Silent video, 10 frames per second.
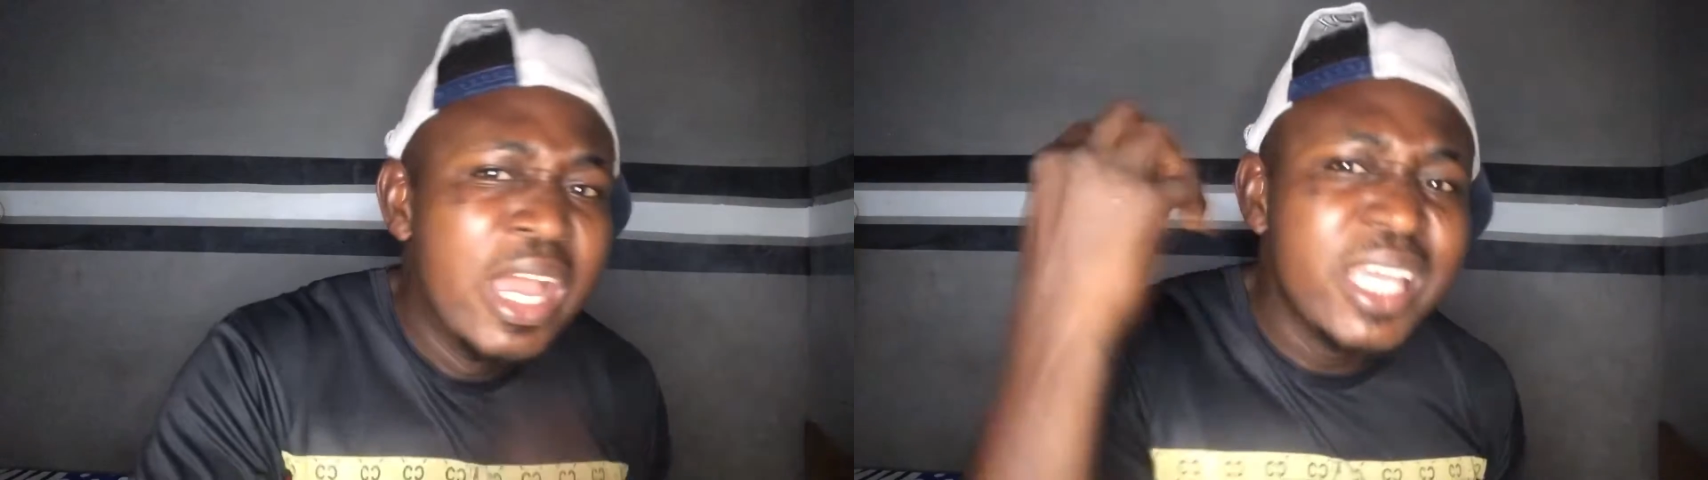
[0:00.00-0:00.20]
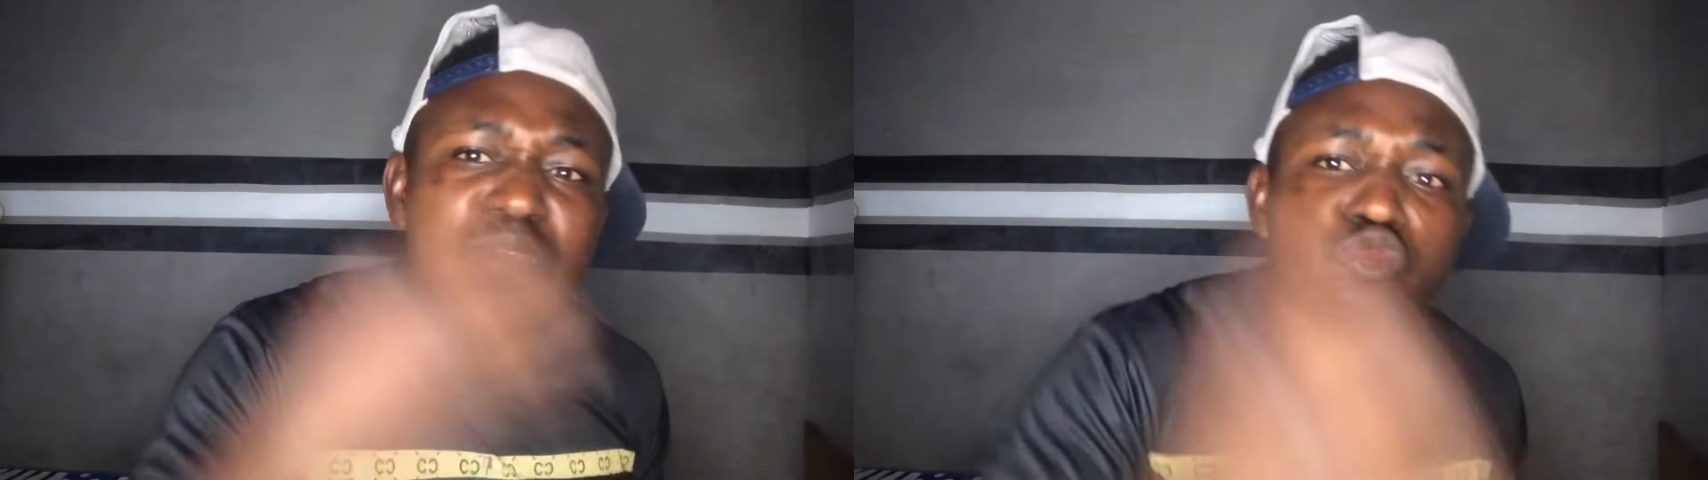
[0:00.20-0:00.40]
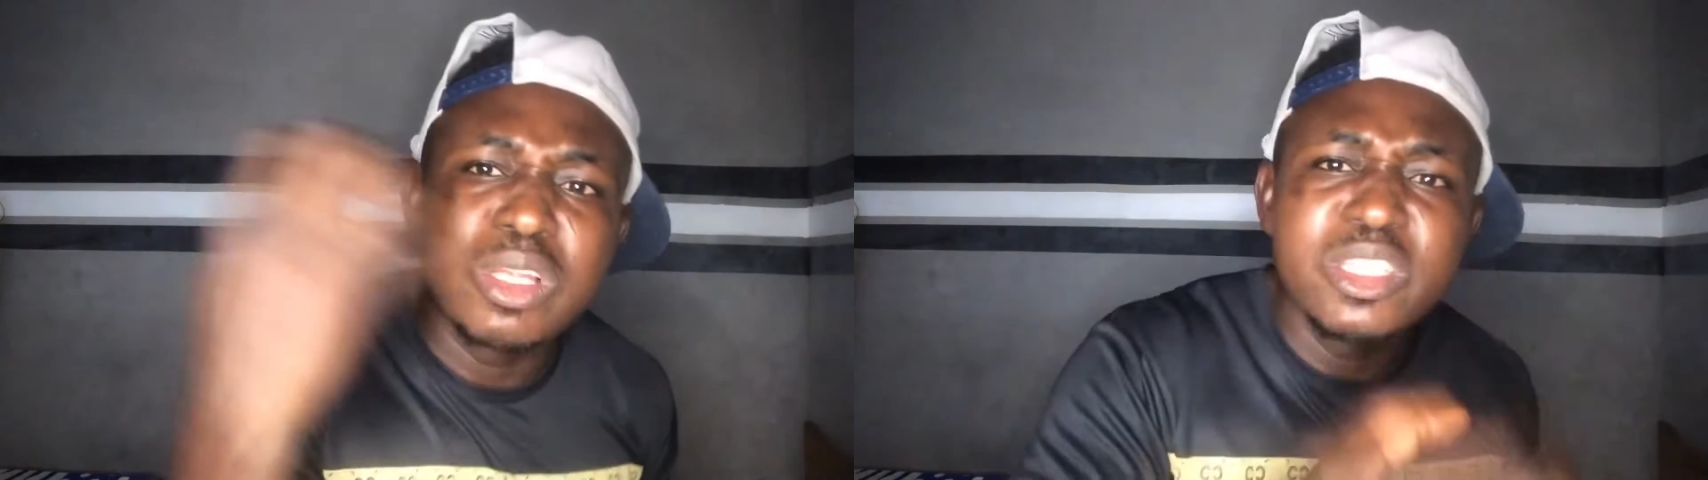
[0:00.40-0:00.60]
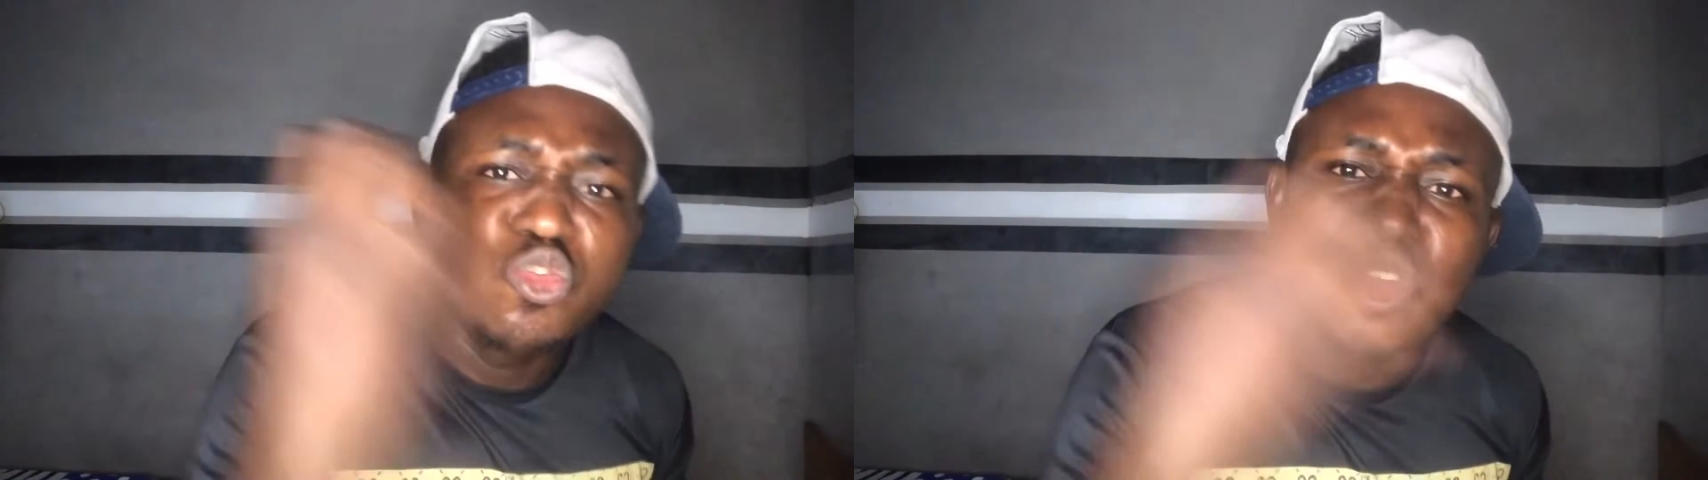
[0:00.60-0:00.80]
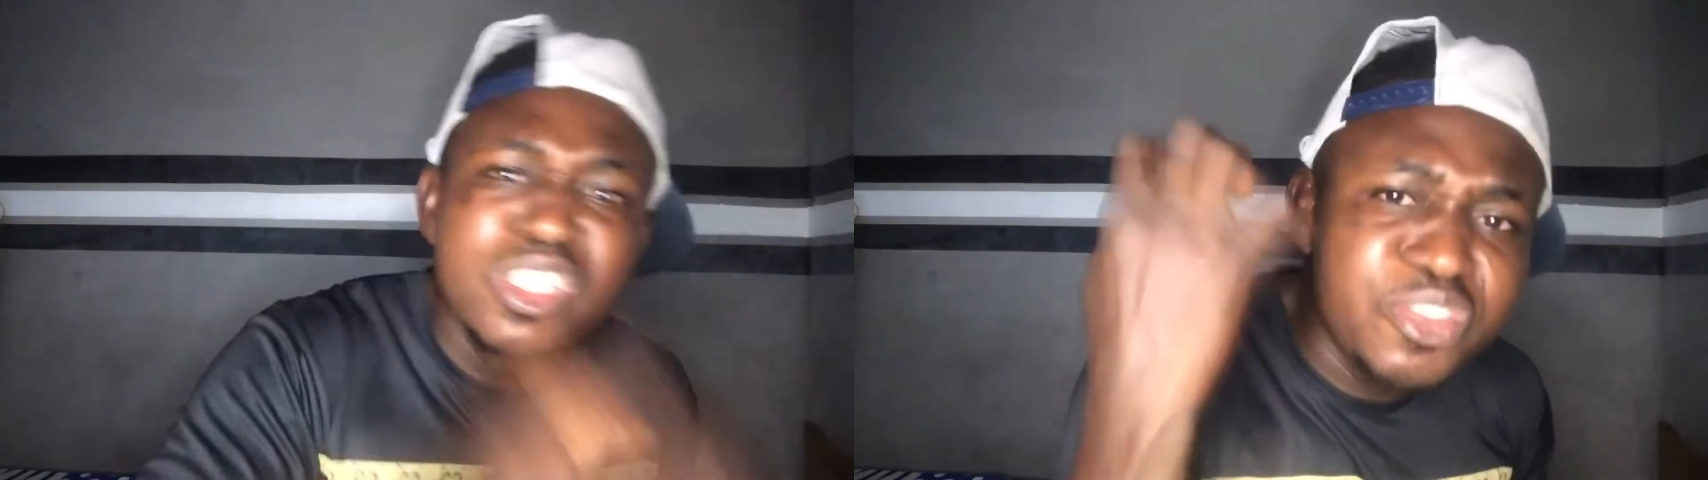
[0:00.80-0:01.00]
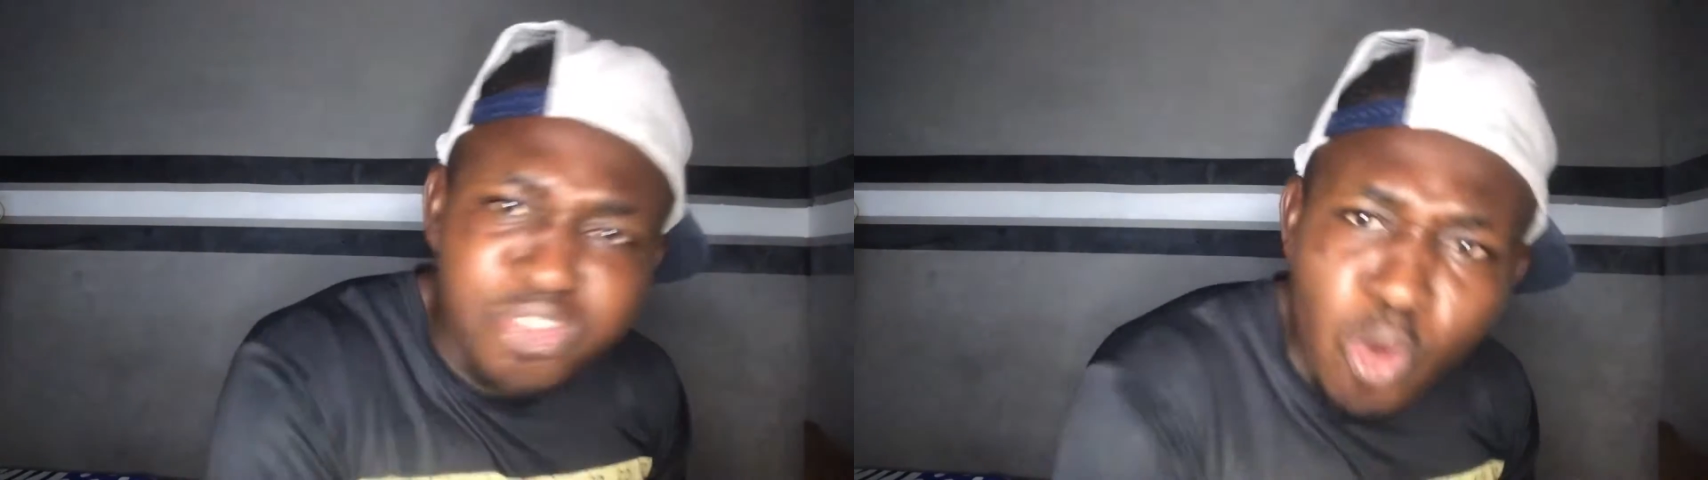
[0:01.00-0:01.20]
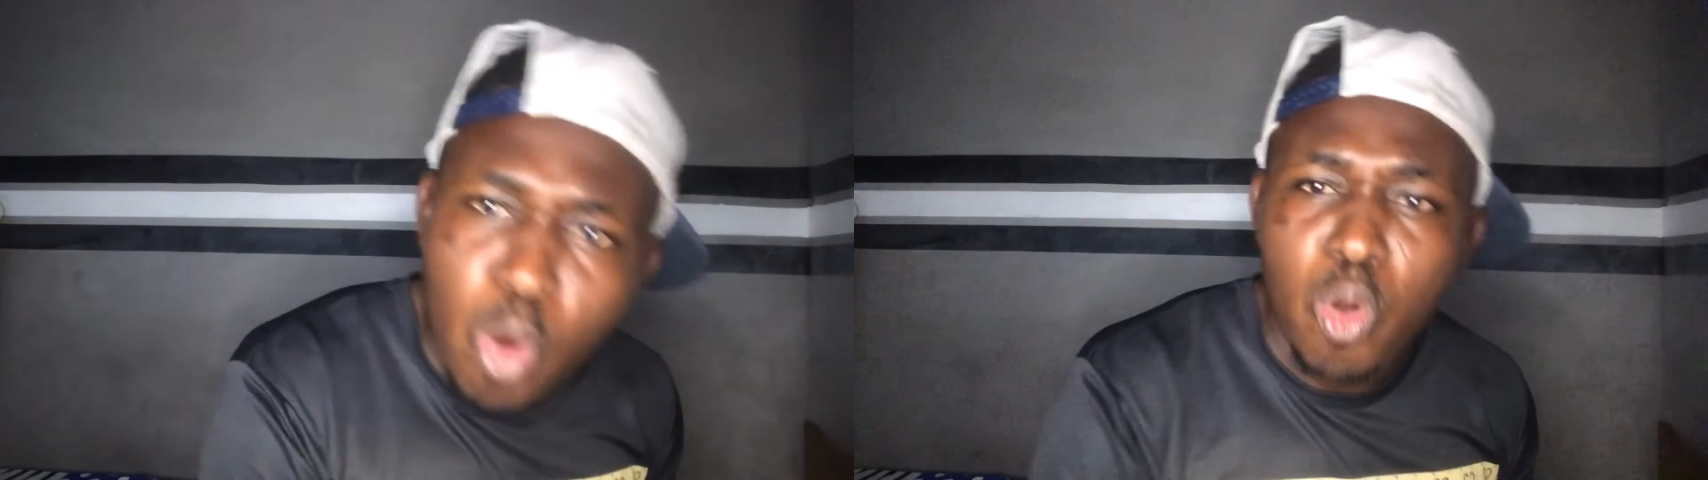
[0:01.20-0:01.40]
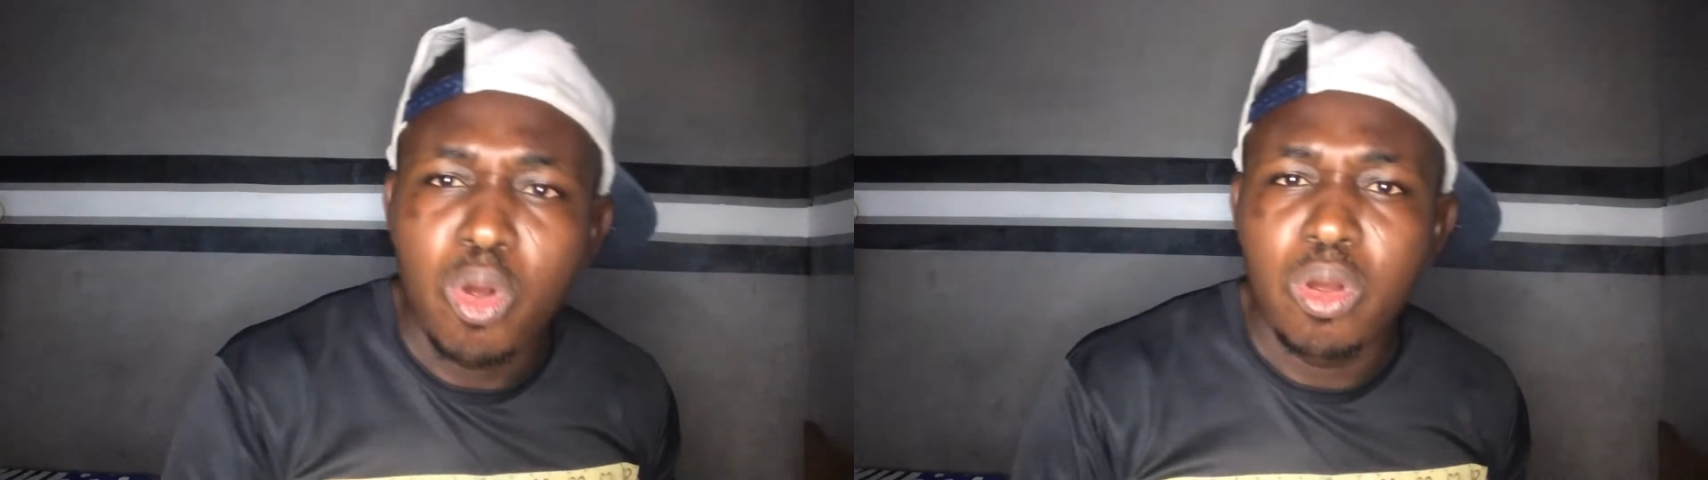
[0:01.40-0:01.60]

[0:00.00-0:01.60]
in 2024.